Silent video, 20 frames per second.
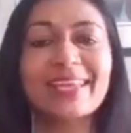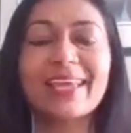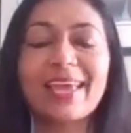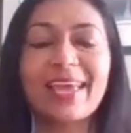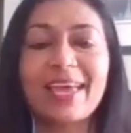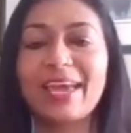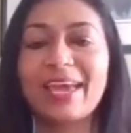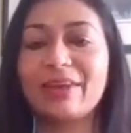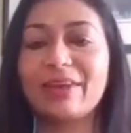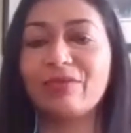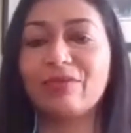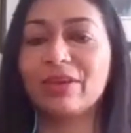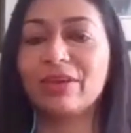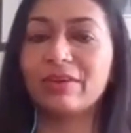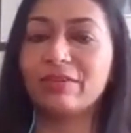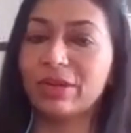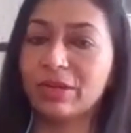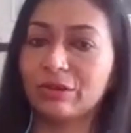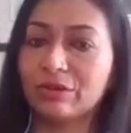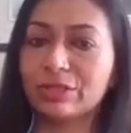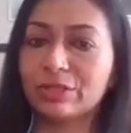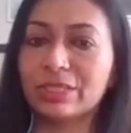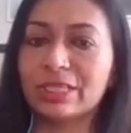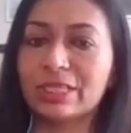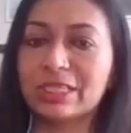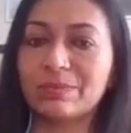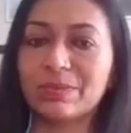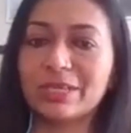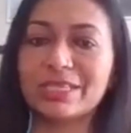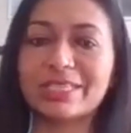and we have
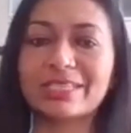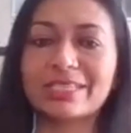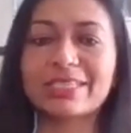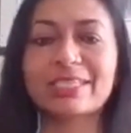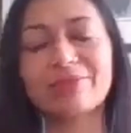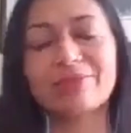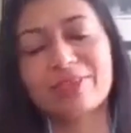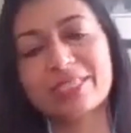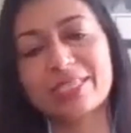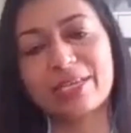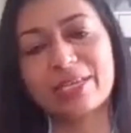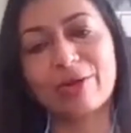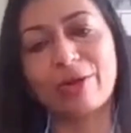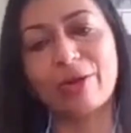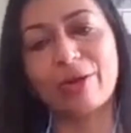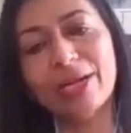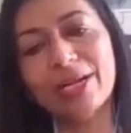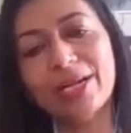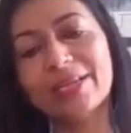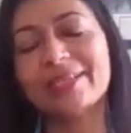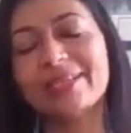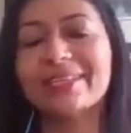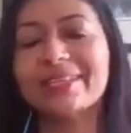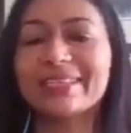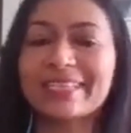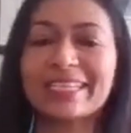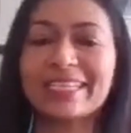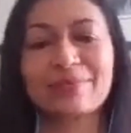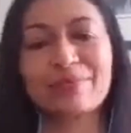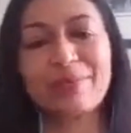heterogeneous mixtures, which are called
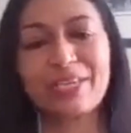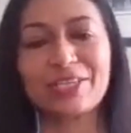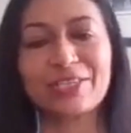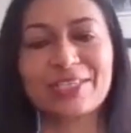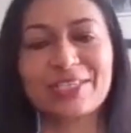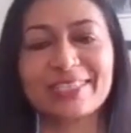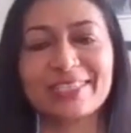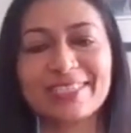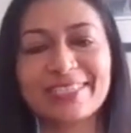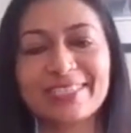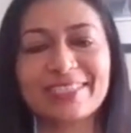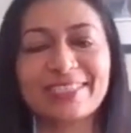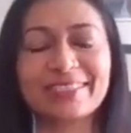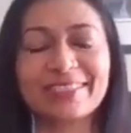suspensions.